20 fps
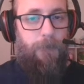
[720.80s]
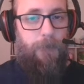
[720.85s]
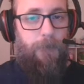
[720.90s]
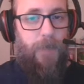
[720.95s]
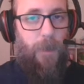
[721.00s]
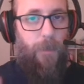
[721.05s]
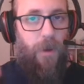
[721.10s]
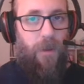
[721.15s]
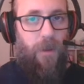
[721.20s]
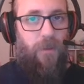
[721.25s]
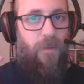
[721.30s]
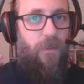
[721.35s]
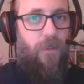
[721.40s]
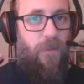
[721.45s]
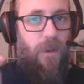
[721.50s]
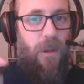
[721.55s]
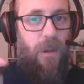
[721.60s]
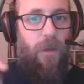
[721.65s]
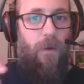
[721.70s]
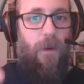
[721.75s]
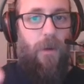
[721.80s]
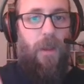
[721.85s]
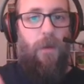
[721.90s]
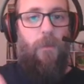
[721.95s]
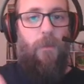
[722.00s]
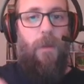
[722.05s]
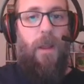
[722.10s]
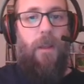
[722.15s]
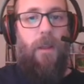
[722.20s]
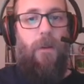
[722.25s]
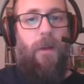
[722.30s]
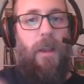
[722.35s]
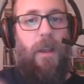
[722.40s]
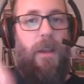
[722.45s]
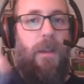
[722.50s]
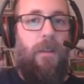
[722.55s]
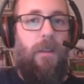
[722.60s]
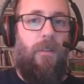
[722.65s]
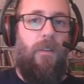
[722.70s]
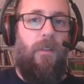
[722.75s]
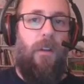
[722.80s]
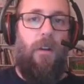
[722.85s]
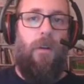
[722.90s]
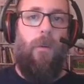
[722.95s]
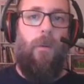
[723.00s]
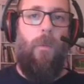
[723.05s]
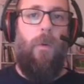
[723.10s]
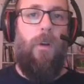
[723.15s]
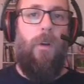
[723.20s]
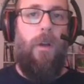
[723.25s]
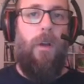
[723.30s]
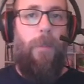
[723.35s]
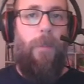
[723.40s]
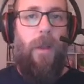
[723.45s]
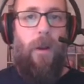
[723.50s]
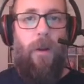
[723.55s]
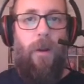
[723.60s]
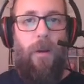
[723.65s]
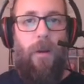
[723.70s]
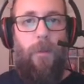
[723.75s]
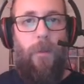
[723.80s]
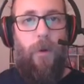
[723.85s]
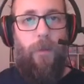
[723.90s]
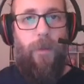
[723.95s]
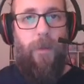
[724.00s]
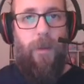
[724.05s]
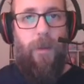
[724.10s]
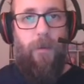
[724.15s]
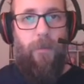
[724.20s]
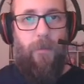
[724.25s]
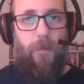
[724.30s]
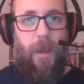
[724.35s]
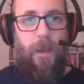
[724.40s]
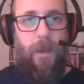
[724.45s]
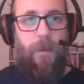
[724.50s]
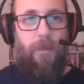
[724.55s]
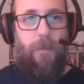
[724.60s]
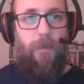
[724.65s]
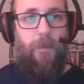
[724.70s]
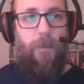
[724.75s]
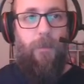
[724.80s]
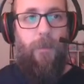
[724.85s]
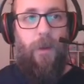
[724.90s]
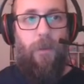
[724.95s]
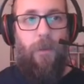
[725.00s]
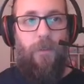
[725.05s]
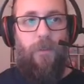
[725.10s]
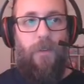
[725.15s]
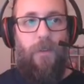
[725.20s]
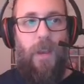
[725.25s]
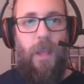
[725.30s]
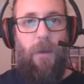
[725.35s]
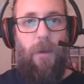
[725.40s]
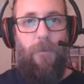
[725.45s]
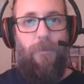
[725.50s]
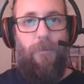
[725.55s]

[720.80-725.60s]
Pause the video and write your ideas here, and we'll compare in a moment. Okay? Pause the video.